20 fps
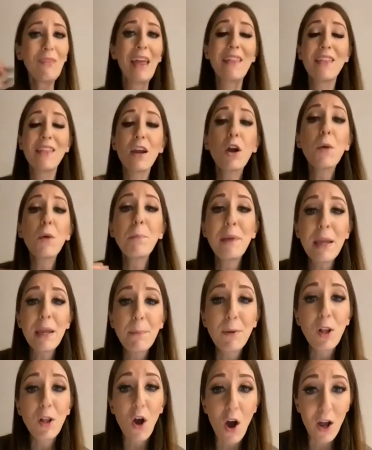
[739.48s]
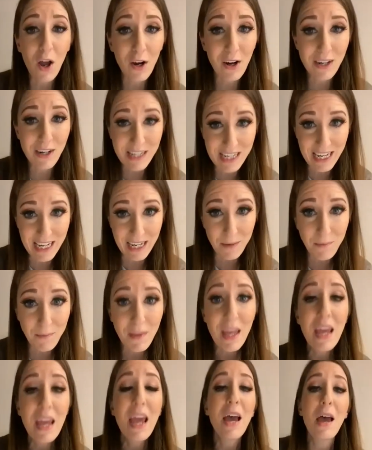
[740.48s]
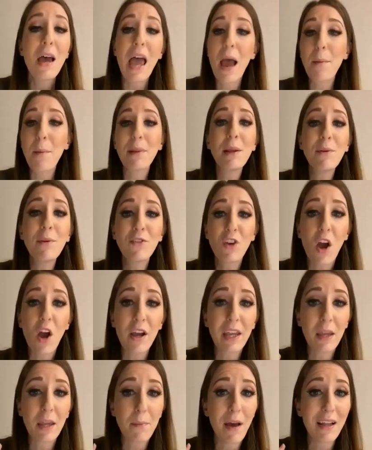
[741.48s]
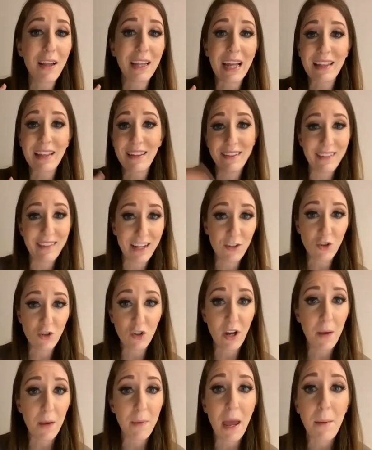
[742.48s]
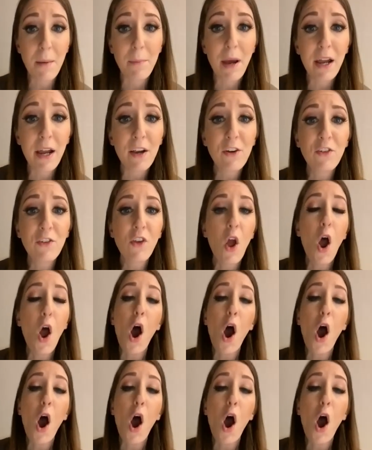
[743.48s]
There are people on our team. Emily was talking about like these Instagram empires.